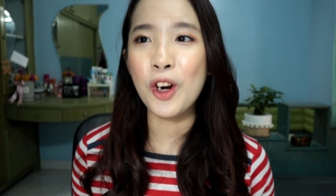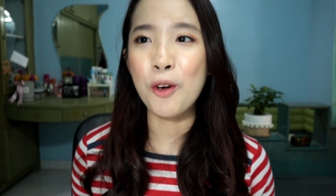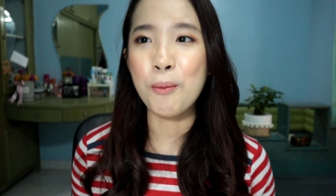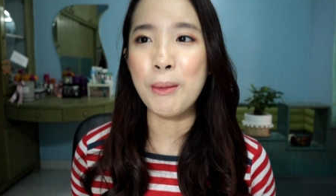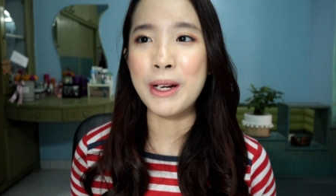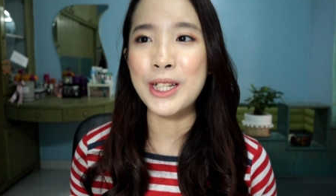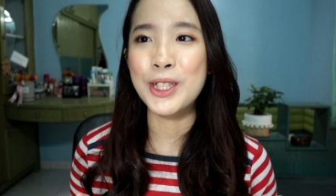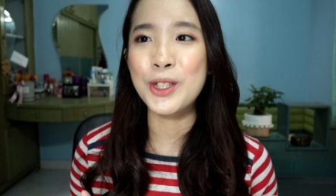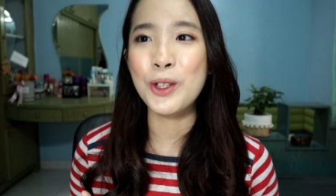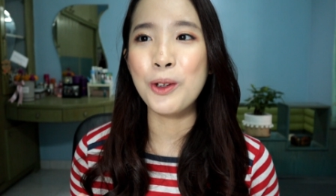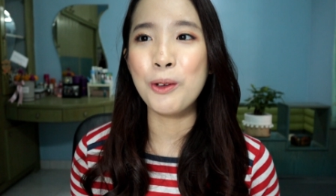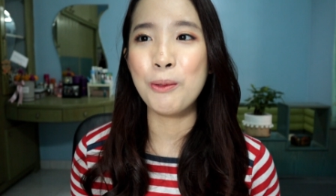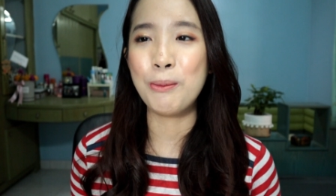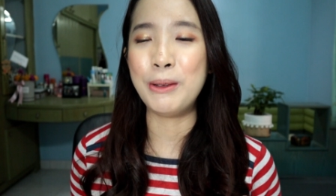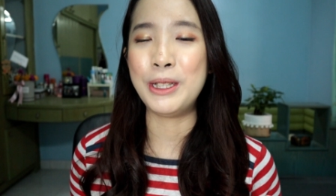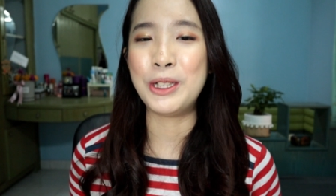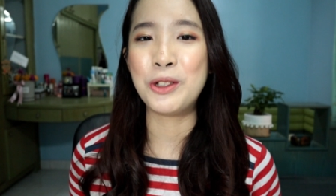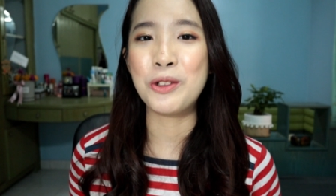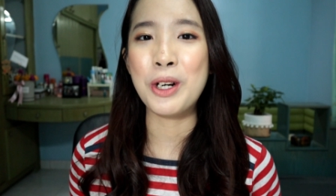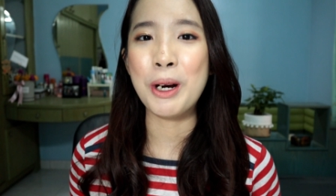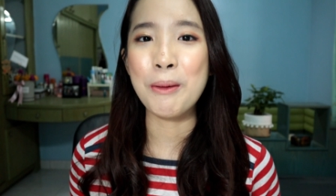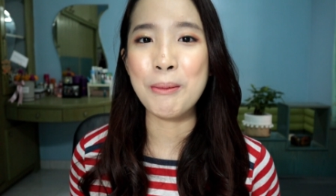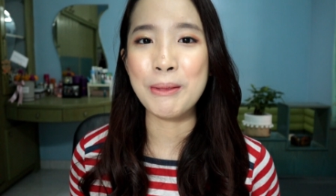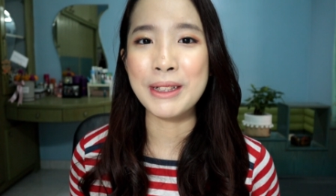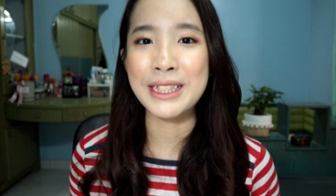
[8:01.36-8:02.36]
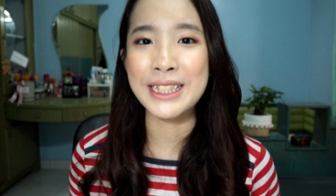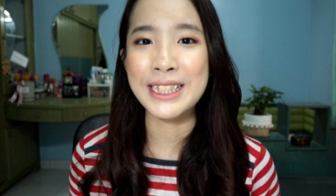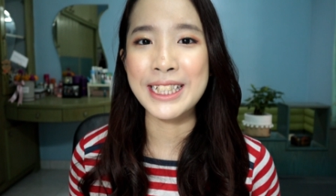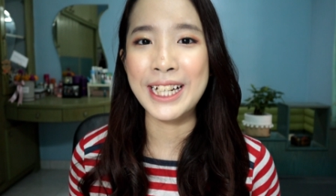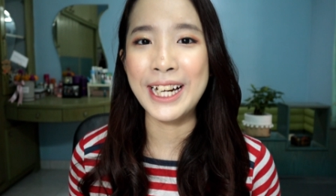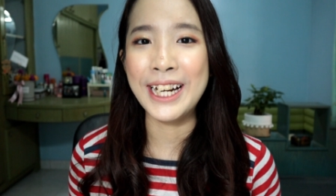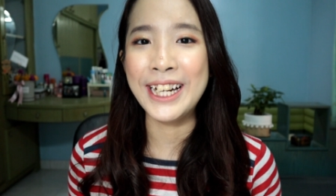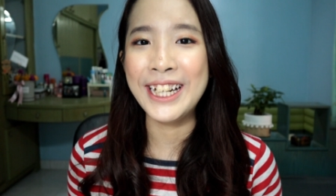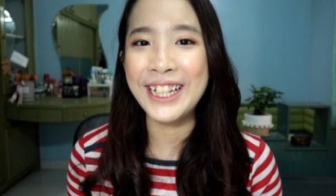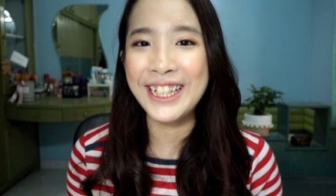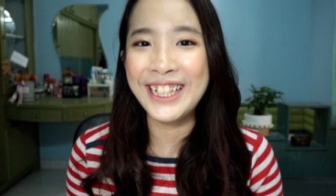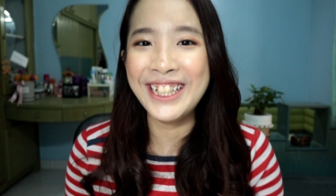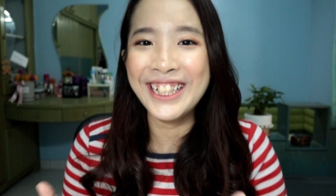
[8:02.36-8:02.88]
or my soul will be trapped
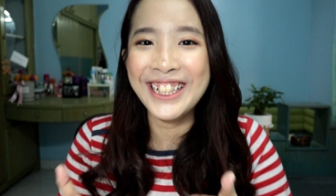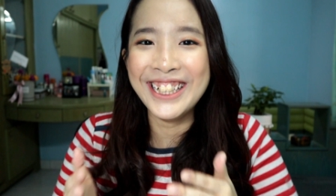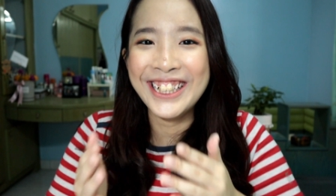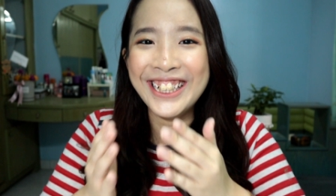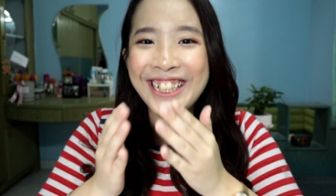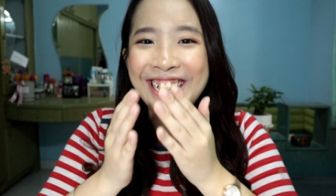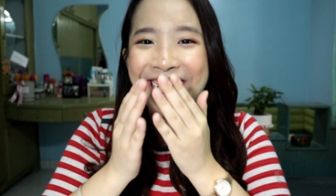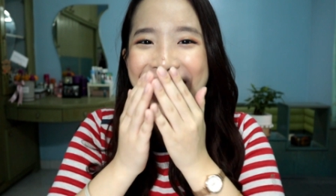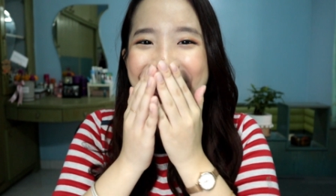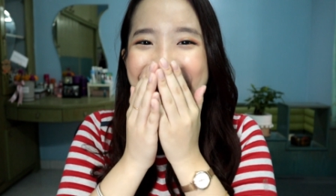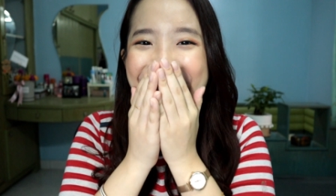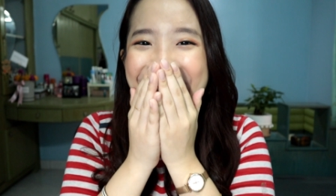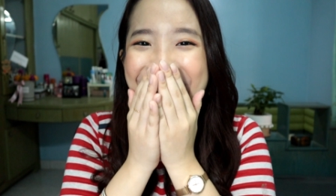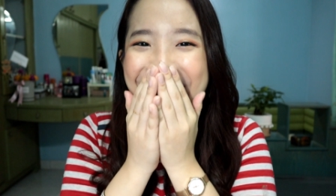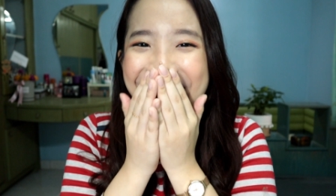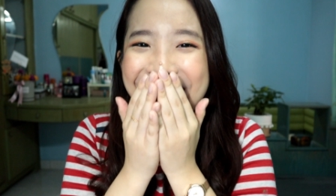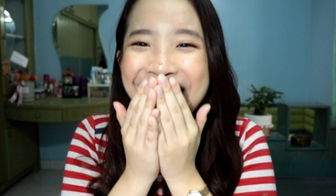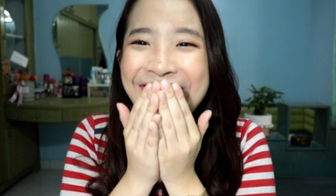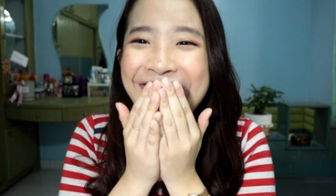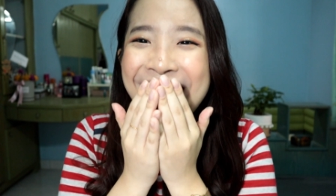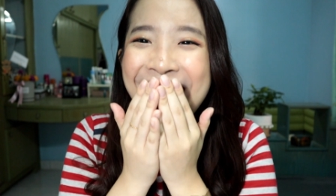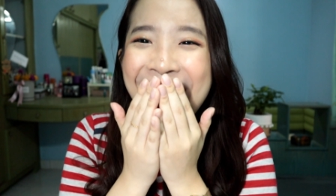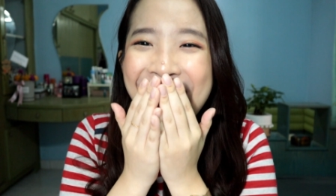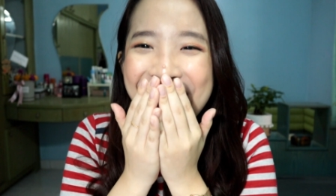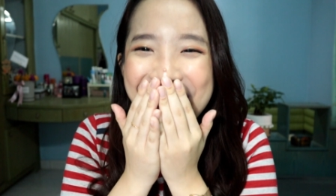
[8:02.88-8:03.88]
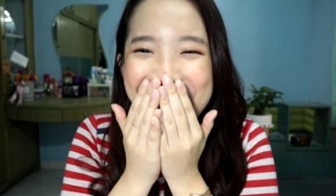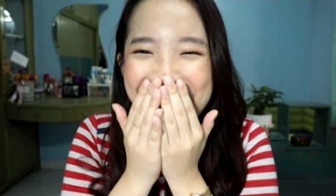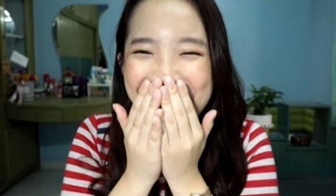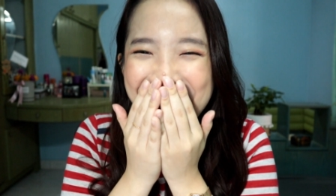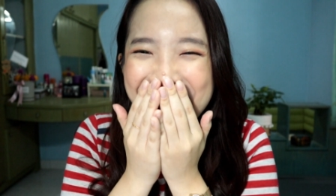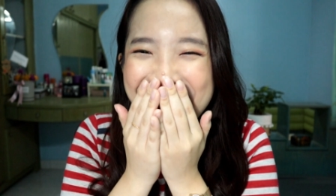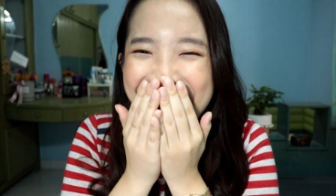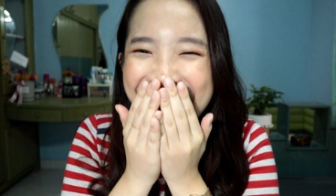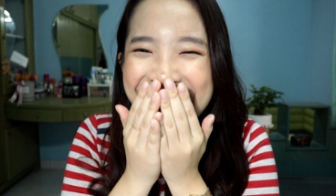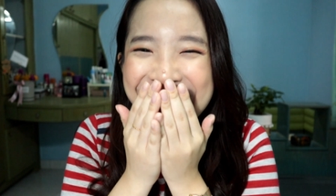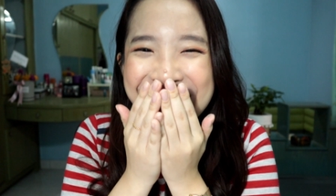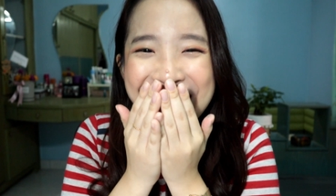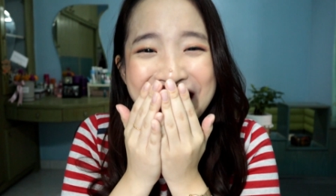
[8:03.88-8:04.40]
inside. I
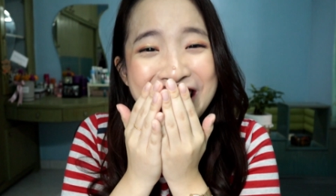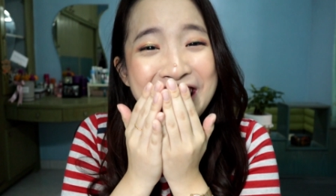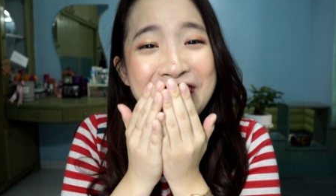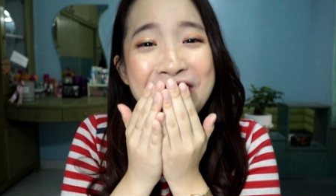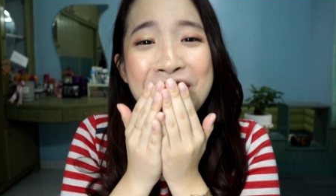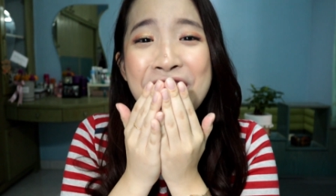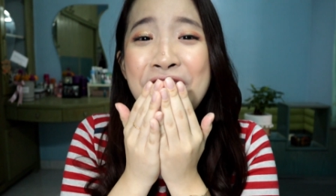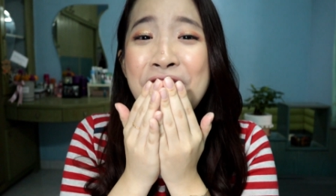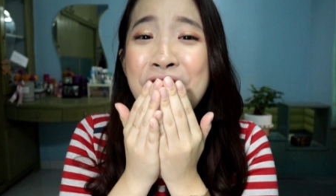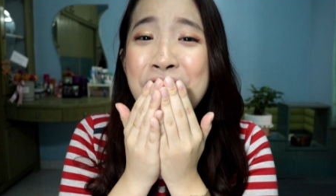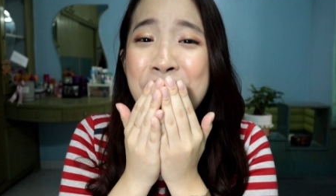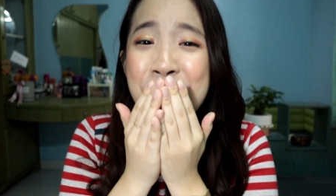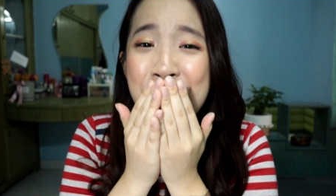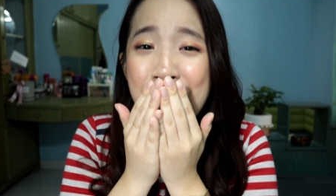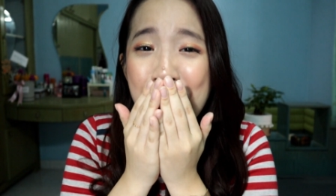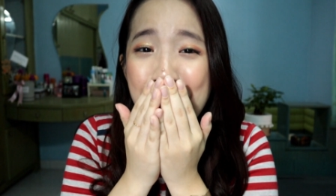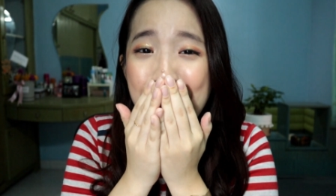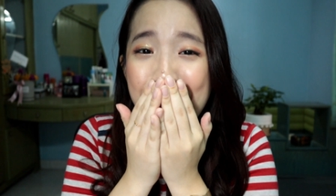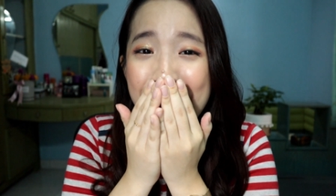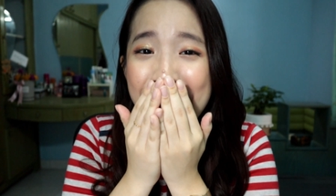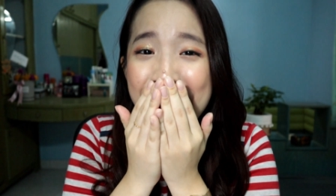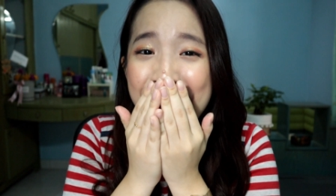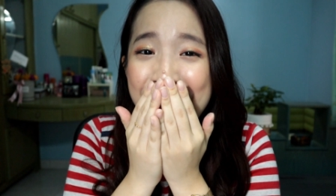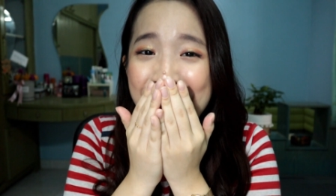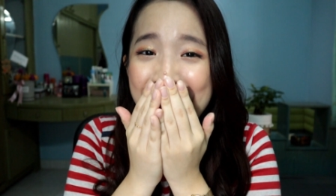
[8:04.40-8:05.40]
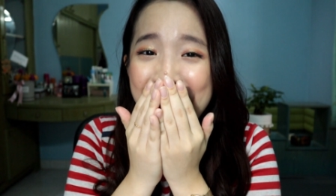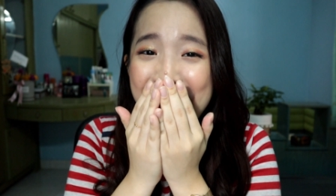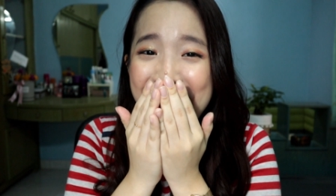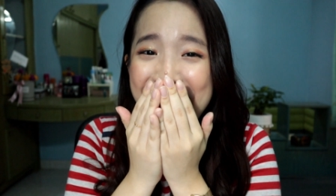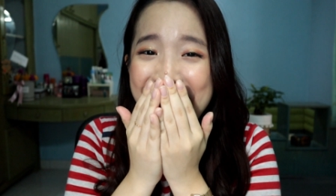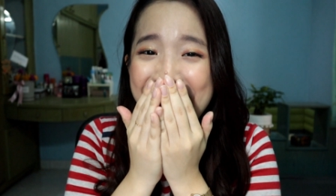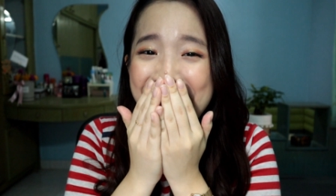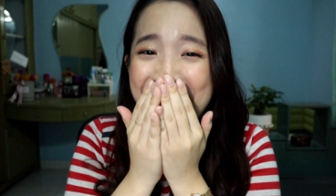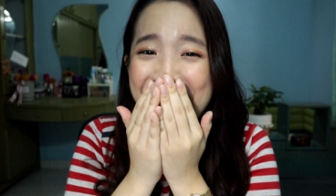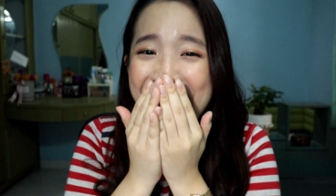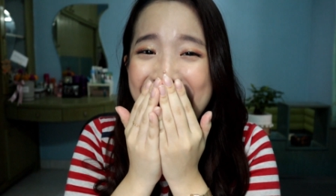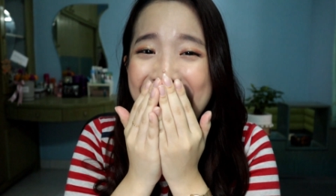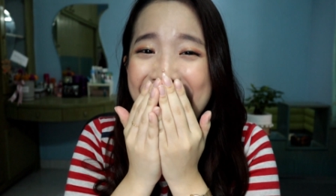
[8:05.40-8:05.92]
thought that's like super
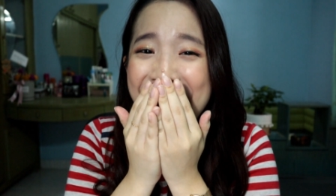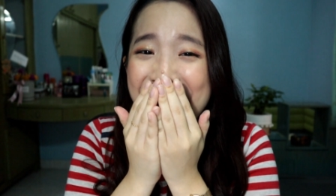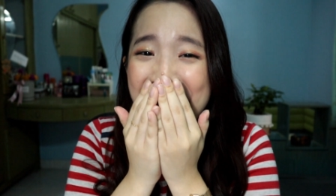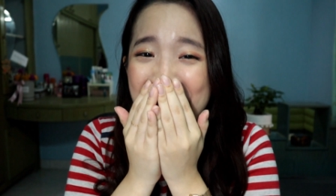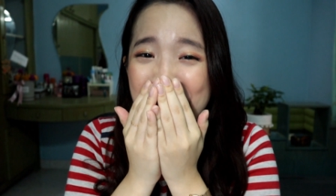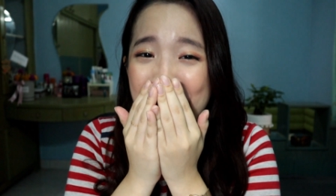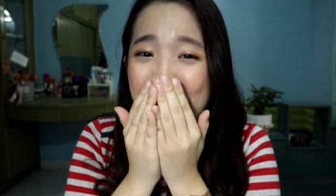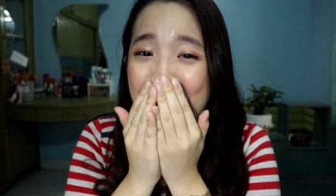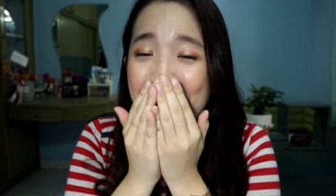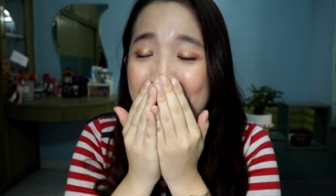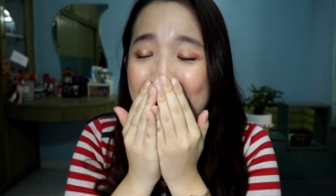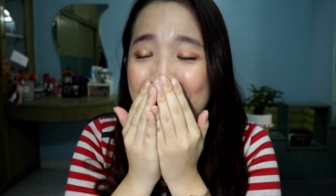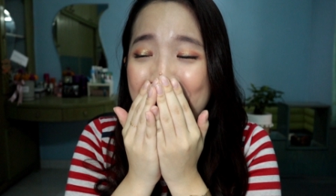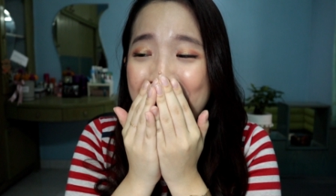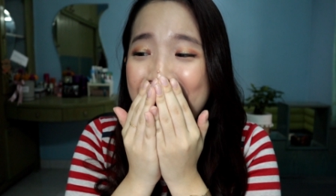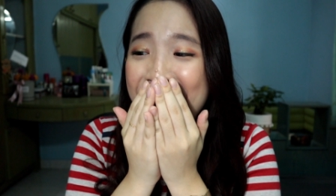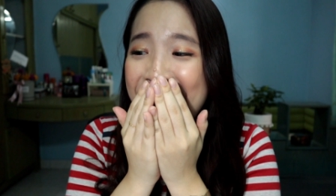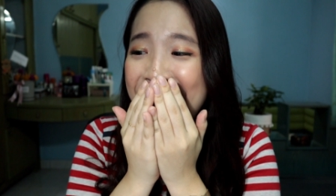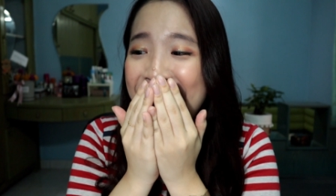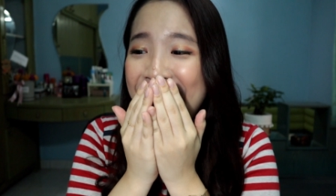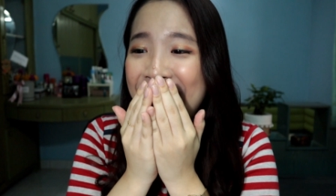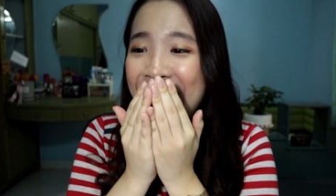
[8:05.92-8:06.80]
gruesome and like super weird,